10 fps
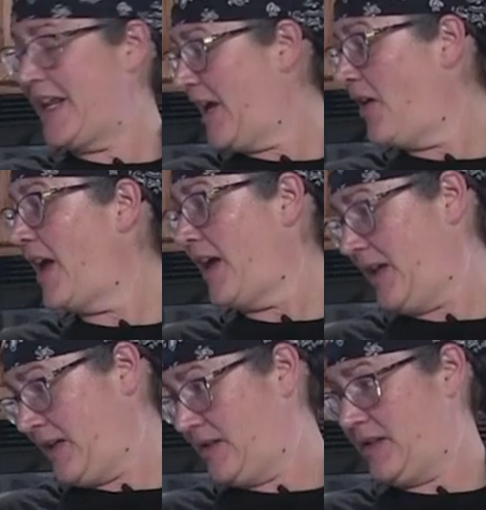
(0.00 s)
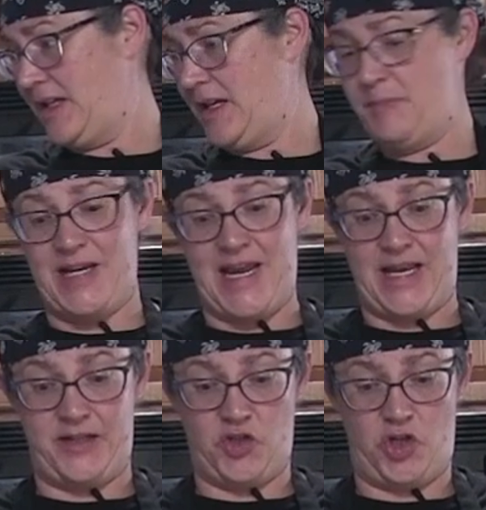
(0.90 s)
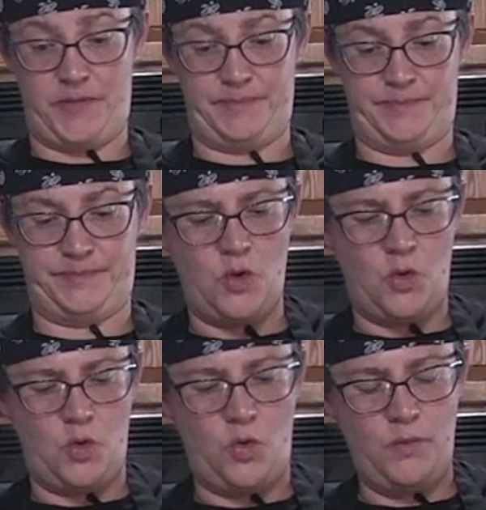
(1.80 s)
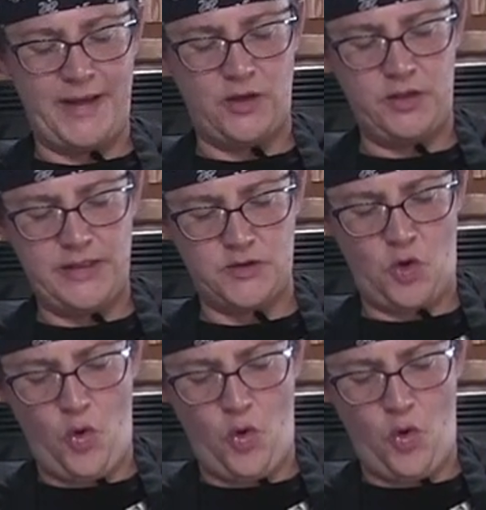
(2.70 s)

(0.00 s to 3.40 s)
now as the bananas are. Oh my goodness,